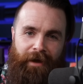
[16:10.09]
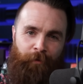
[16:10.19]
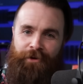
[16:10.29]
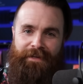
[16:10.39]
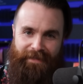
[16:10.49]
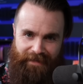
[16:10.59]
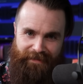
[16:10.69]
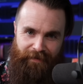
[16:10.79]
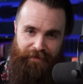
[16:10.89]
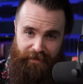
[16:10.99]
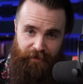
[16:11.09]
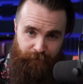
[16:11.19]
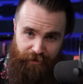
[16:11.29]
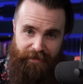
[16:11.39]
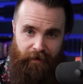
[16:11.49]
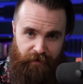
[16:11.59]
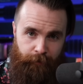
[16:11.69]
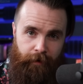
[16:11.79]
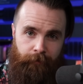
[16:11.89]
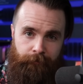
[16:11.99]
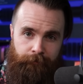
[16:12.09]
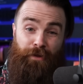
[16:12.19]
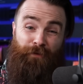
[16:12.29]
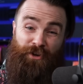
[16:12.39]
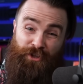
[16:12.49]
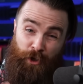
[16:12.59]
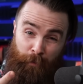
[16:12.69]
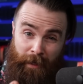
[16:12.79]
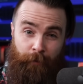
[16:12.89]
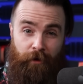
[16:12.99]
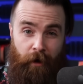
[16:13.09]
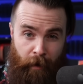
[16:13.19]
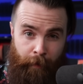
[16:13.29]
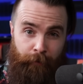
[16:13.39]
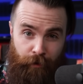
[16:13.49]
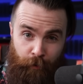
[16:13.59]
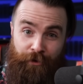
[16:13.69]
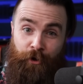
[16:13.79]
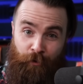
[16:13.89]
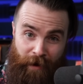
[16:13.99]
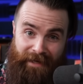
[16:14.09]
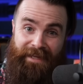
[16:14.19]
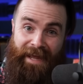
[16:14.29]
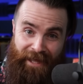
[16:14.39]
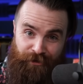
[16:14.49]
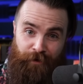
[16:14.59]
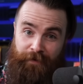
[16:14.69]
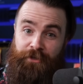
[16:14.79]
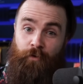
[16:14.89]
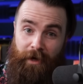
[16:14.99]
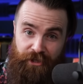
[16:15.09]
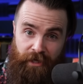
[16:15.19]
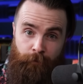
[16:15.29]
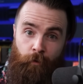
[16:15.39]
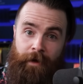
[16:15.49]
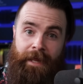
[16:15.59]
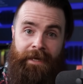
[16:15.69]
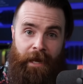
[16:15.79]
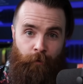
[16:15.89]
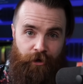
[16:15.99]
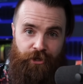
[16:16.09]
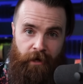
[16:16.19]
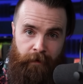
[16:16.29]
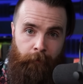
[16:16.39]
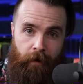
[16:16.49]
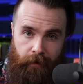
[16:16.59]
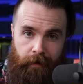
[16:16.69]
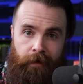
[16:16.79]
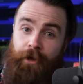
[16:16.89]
I want you to test out the skills we just talked about. The first two people to comment below with the correct answer to this question will win a Network Chuck mug.